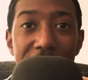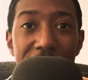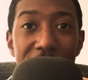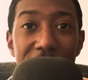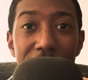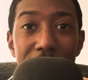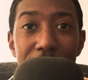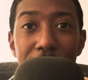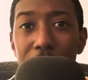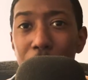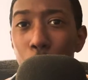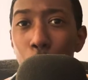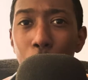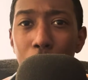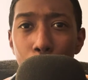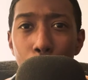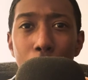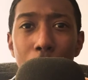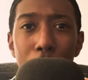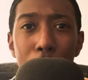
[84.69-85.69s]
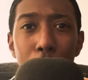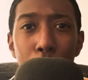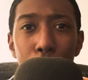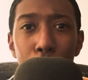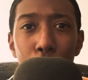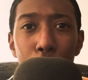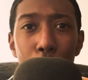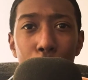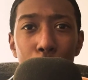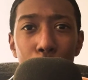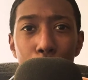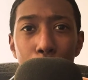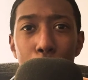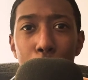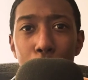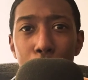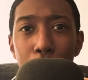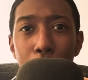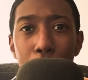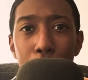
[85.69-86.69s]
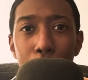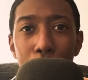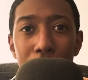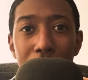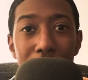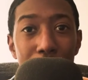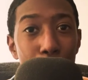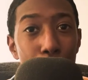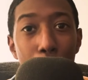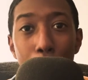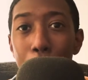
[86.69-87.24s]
and this is really one of those songs from Juno that